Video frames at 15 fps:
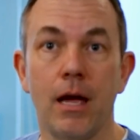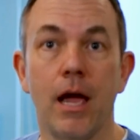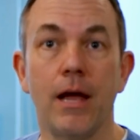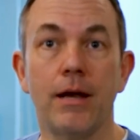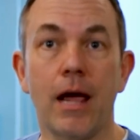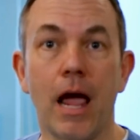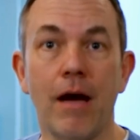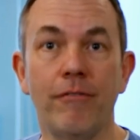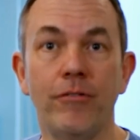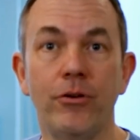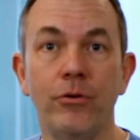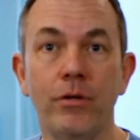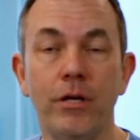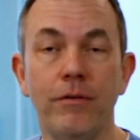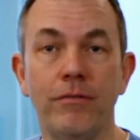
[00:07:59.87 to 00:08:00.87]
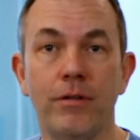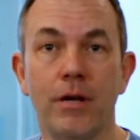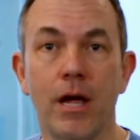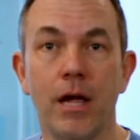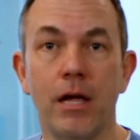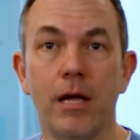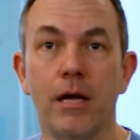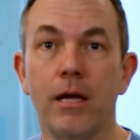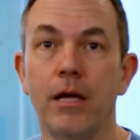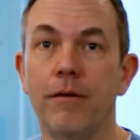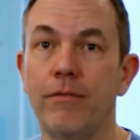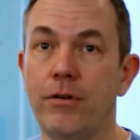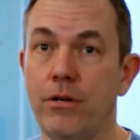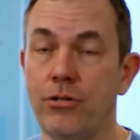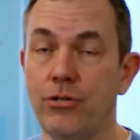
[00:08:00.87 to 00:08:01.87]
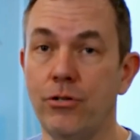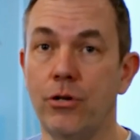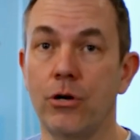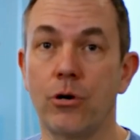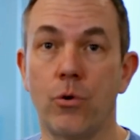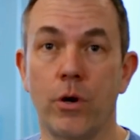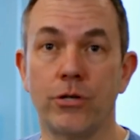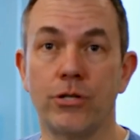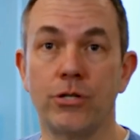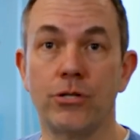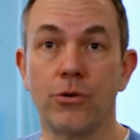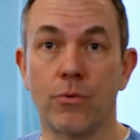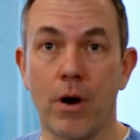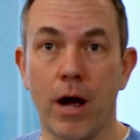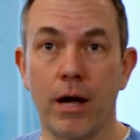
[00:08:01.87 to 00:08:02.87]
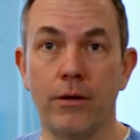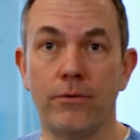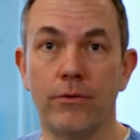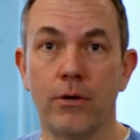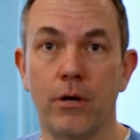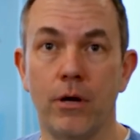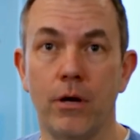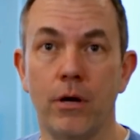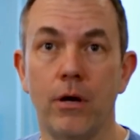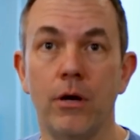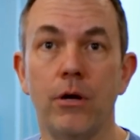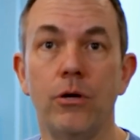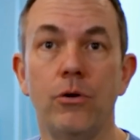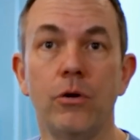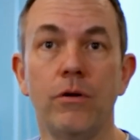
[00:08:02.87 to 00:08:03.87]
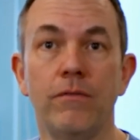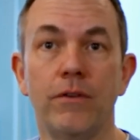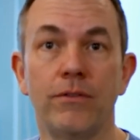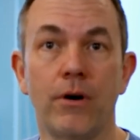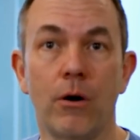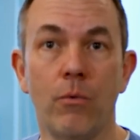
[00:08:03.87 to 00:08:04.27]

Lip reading: And after you leave today, if additional questions arise, you can visit